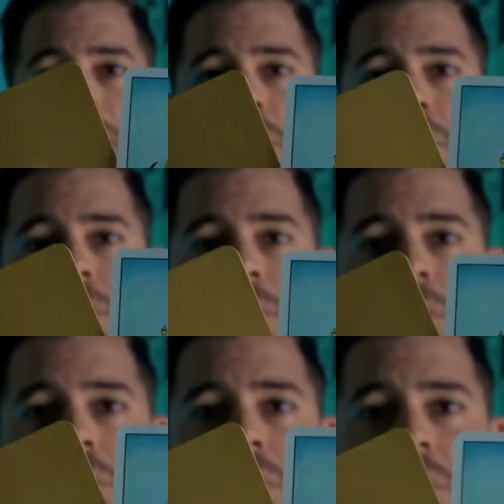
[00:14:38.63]
the
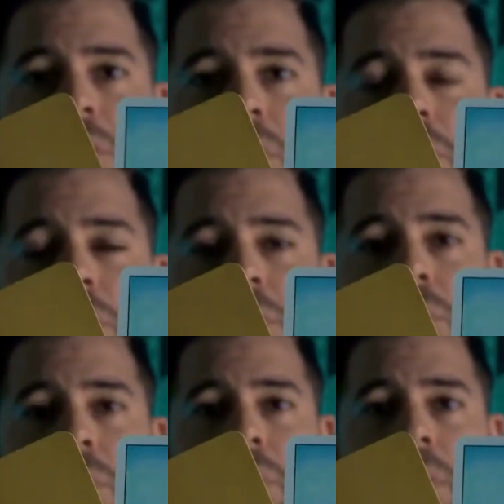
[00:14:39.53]
universe no
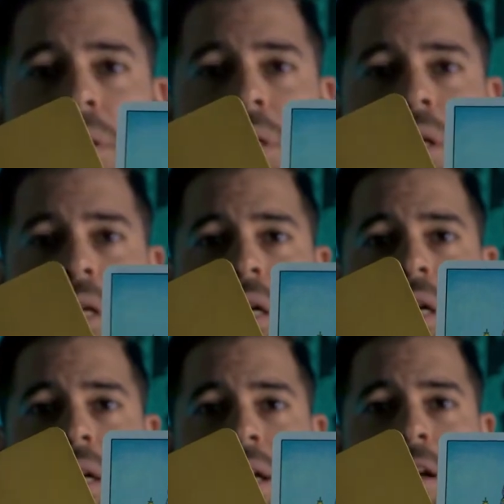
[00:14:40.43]
to
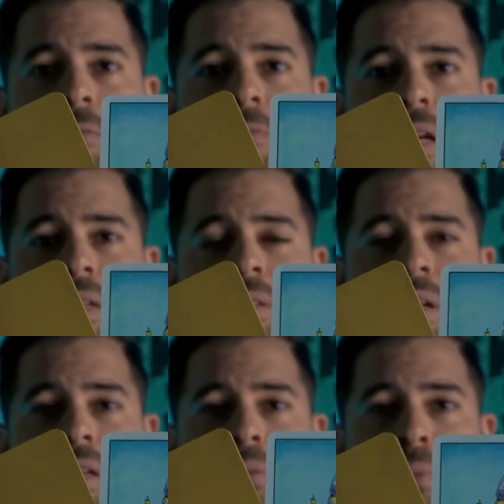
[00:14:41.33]
half-assed
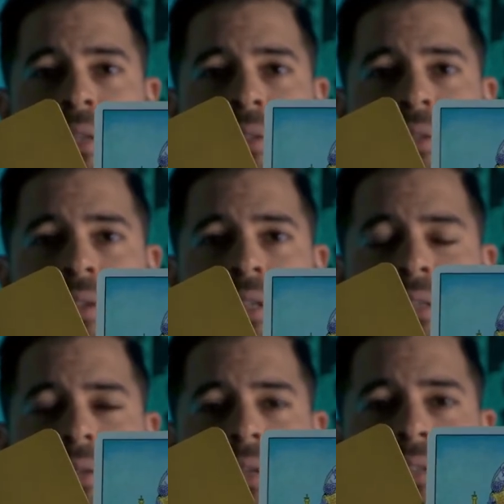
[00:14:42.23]
text
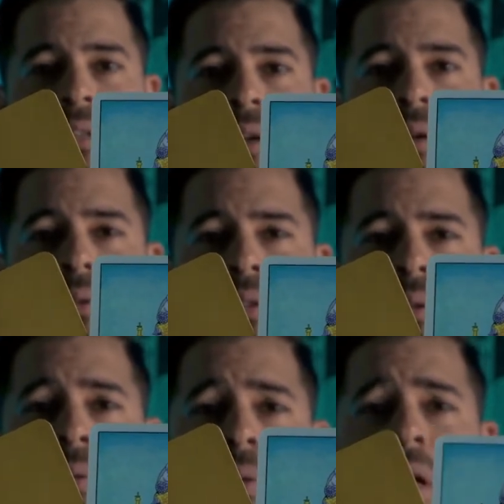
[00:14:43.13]
messages, no
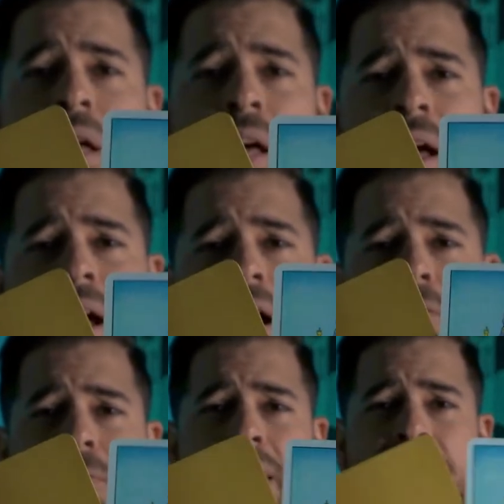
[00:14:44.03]
to
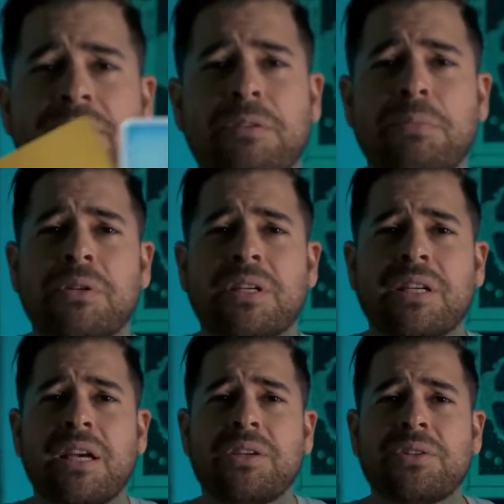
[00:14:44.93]
half-assed
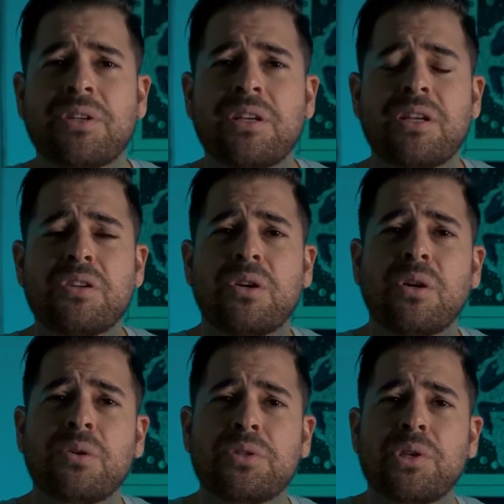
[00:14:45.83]
communication,
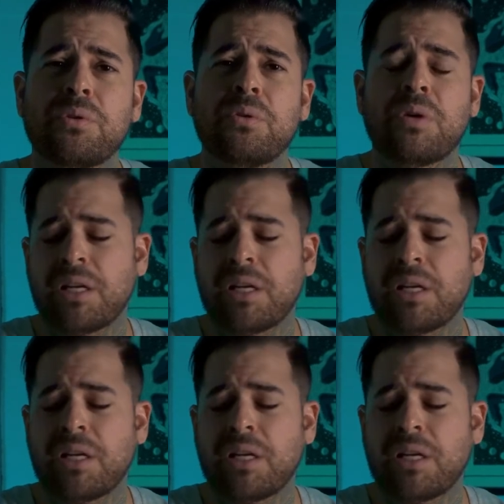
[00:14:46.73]
no to